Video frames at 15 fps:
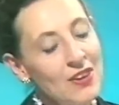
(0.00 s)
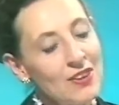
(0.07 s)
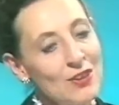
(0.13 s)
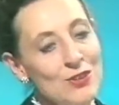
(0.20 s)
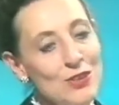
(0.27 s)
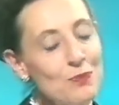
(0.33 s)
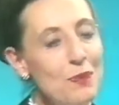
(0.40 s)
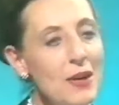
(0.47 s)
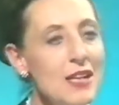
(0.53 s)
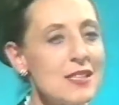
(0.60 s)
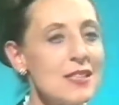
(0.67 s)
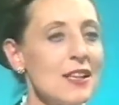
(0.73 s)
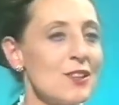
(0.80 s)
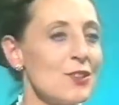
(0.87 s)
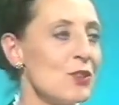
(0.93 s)
I think those are the
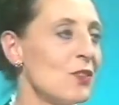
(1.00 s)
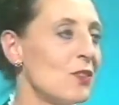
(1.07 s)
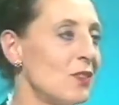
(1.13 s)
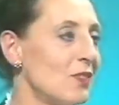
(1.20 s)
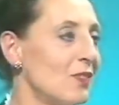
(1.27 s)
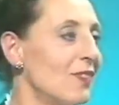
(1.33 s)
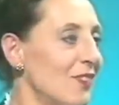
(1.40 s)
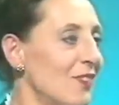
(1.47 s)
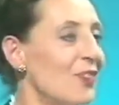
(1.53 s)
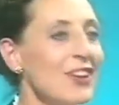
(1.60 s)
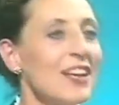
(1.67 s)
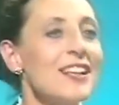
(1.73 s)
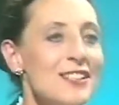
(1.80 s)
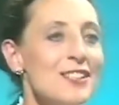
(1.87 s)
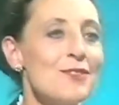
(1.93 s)
basic sort of
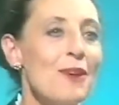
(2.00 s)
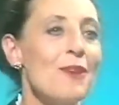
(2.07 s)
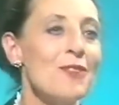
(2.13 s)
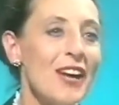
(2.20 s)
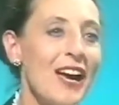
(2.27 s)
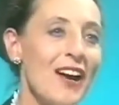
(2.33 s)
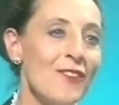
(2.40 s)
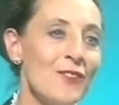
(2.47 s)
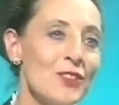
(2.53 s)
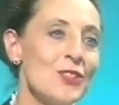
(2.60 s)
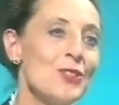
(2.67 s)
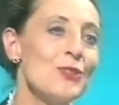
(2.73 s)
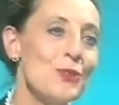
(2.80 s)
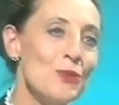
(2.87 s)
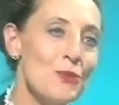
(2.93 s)
things that one would have
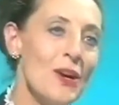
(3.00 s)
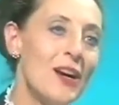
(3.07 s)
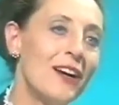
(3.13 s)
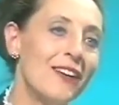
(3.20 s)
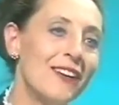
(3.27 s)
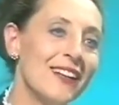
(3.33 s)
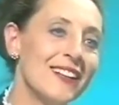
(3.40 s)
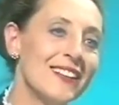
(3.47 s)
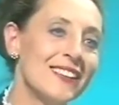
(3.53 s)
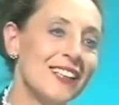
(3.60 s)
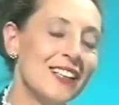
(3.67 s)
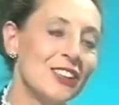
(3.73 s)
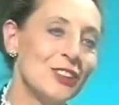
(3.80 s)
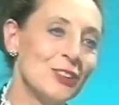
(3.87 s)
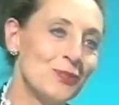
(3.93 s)
to do with wiring
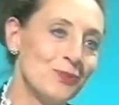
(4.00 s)
and, and